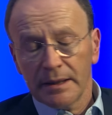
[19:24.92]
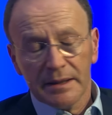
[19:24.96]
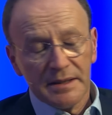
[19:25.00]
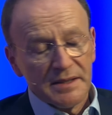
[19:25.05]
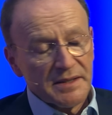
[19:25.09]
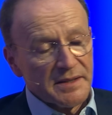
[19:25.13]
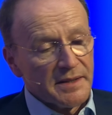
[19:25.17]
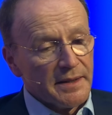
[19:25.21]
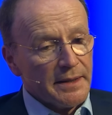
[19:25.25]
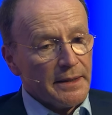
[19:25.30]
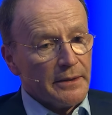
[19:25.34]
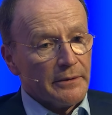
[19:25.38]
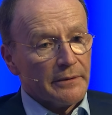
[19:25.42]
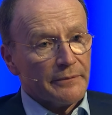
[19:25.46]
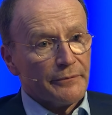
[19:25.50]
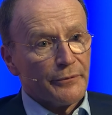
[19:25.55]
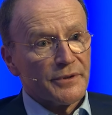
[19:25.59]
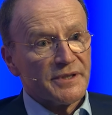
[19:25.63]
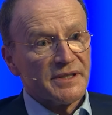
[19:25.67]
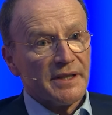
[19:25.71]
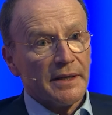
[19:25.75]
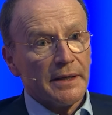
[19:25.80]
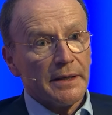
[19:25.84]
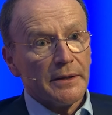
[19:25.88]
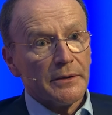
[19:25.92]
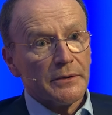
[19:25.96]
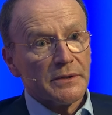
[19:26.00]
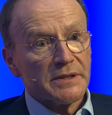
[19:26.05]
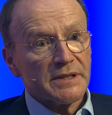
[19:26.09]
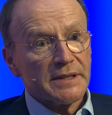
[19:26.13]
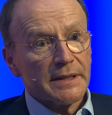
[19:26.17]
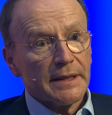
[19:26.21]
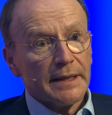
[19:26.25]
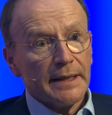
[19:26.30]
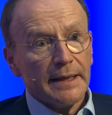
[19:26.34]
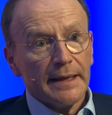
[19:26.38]
CEO at
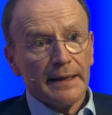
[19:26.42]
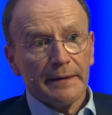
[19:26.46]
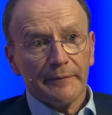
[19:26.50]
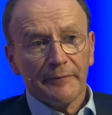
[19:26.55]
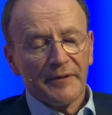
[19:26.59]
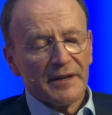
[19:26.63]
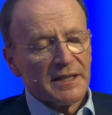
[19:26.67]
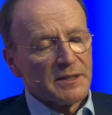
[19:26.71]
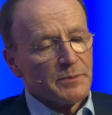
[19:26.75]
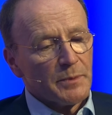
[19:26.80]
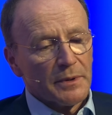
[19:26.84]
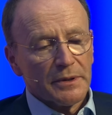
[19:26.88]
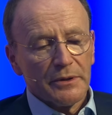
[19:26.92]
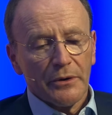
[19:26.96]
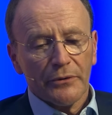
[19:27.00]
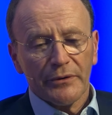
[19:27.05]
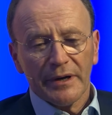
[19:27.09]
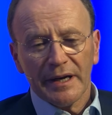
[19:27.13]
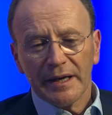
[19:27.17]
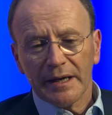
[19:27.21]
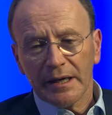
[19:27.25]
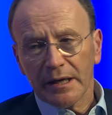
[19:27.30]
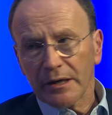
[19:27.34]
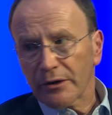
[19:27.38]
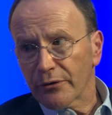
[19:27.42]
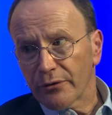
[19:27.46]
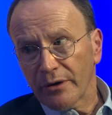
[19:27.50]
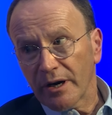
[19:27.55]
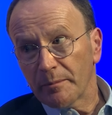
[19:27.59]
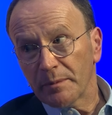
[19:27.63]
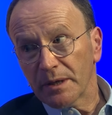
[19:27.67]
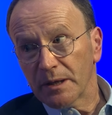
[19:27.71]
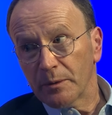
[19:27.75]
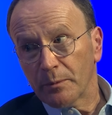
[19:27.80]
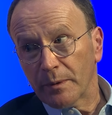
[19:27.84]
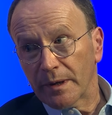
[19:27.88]
Fresenius, and things were going
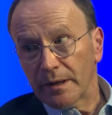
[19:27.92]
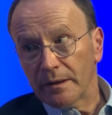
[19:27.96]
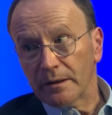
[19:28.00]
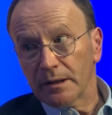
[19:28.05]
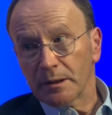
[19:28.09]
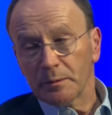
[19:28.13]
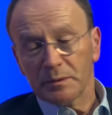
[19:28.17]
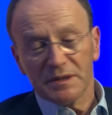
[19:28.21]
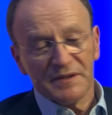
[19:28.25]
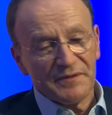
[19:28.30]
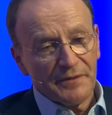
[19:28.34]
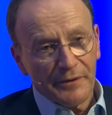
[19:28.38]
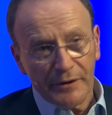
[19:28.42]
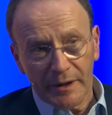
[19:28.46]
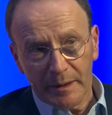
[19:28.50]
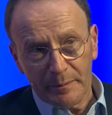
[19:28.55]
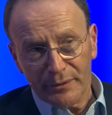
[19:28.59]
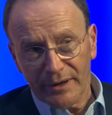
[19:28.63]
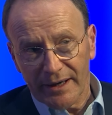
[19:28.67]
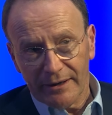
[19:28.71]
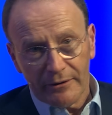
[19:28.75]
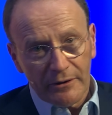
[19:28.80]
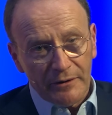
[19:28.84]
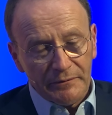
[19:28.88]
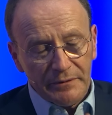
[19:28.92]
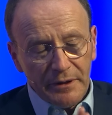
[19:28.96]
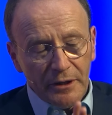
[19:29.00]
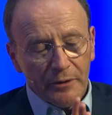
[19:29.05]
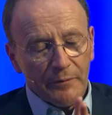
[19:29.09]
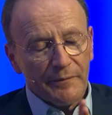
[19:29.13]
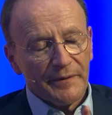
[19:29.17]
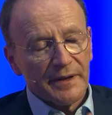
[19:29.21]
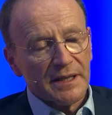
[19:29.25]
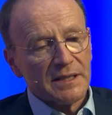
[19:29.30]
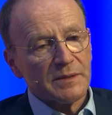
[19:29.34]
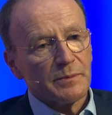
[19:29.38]
incredibly well. I was very proud of how
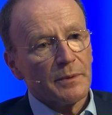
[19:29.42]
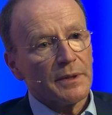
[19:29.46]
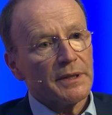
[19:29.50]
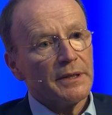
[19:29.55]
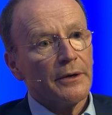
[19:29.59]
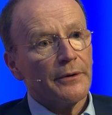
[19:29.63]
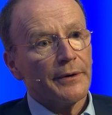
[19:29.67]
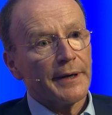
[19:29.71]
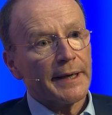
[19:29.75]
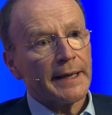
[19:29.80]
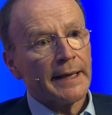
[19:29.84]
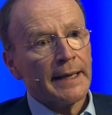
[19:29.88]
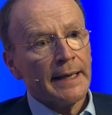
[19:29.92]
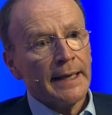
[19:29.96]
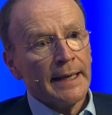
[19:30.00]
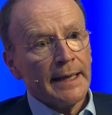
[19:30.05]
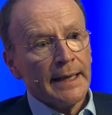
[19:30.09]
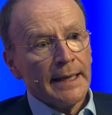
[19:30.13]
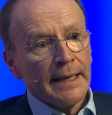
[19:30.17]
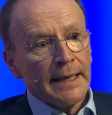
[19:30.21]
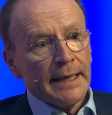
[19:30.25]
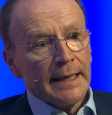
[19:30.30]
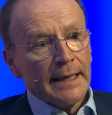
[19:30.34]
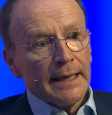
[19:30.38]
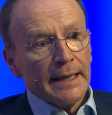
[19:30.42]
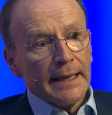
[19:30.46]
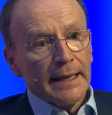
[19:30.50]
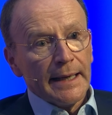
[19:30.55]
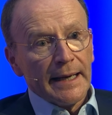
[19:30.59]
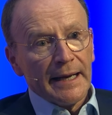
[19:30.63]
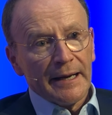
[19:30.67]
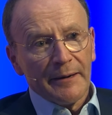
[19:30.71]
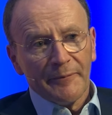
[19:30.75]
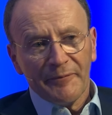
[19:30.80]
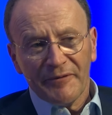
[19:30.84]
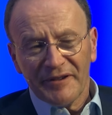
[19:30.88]
things were going.
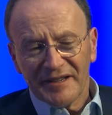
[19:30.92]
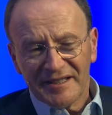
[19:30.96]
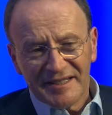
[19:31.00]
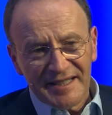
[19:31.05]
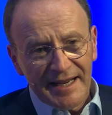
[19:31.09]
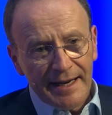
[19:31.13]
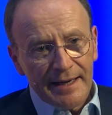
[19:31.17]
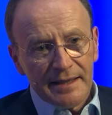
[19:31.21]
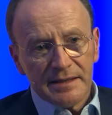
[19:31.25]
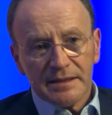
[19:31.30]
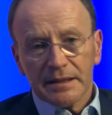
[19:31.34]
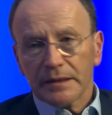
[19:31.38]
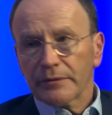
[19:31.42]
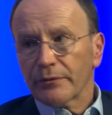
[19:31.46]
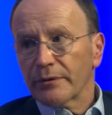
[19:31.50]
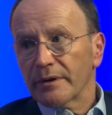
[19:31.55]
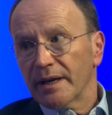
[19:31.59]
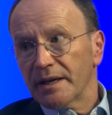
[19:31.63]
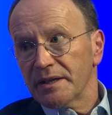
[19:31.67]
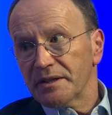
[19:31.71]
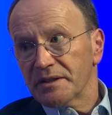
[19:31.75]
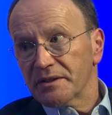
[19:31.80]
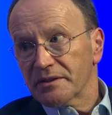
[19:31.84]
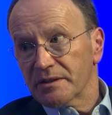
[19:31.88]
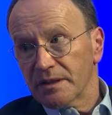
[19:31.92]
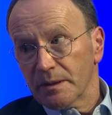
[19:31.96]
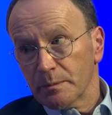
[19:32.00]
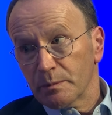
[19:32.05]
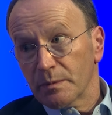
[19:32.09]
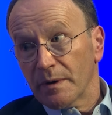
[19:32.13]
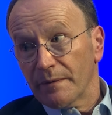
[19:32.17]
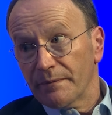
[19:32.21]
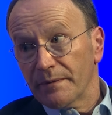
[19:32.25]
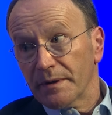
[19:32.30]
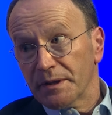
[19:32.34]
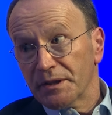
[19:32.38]
I had a fantastic relationship
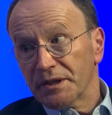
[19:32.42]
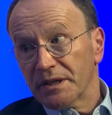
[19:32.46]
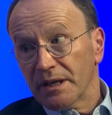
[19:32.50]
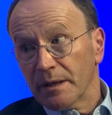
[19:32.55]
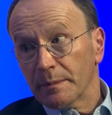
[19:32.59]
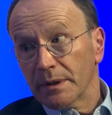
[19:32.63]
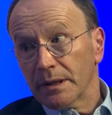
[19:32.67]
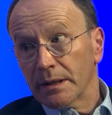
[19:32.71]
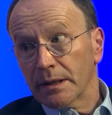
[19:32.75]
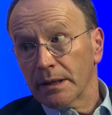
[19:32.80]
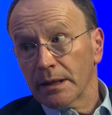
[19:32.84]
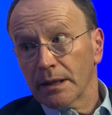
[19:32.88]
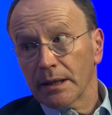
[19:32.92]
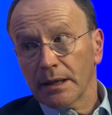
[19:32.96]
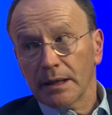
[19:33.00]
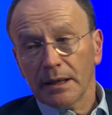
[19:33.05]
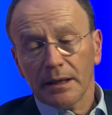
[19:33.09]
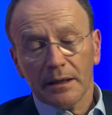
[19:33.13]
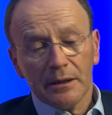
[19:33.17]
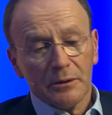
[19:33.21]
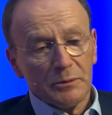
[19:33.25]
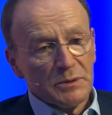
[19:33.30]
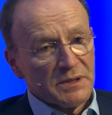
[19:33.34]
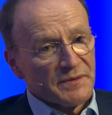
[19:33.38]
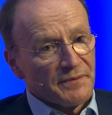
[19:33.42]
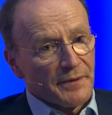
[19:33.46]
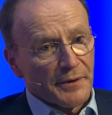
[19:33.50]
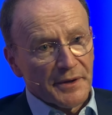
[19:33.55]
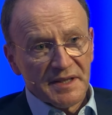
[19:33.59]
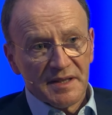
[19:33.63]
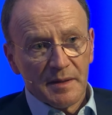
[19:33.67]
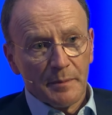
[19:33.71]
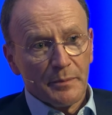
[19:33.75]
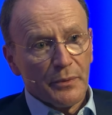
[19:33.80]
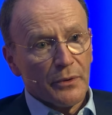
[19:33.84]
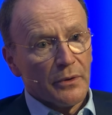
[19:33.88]
with the chairman, who was very
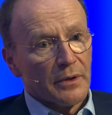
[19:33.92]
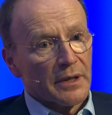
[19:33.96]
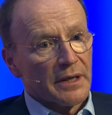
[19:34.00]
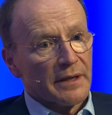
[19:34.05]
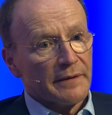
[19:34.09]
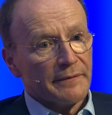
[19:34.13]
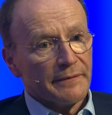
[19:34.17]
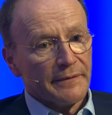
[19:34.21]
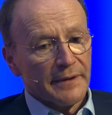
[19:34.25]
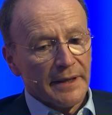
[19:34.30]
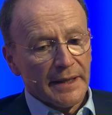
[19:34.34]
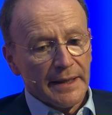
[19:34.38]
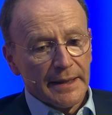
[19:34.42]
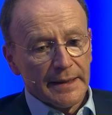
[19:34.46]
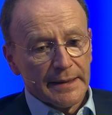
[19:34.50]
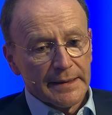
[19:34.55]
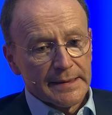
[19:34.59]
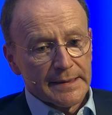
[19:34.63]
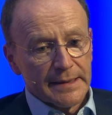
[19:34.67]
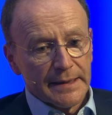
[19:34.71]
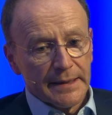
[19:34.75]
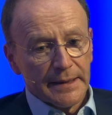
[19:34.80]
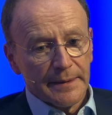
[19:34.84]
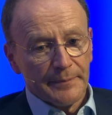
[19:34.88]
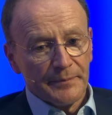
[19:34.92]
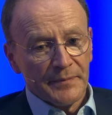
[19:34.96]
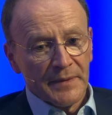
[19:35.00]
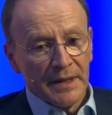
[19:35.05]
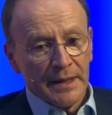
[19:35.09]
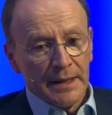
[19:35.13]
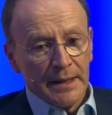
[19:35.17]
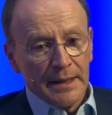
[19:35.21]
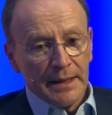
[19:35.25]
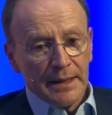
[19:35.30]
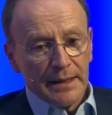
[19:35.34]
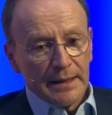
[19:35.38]
supportive and
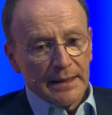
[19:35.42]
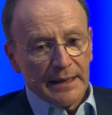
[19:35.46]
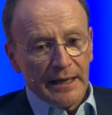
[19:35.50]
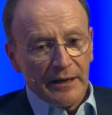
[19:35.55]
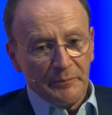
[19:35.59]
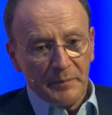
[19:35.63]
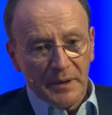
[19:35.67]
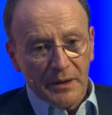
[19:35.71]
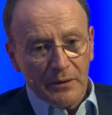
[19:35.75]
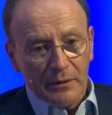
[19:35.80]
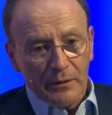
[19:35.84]
gave me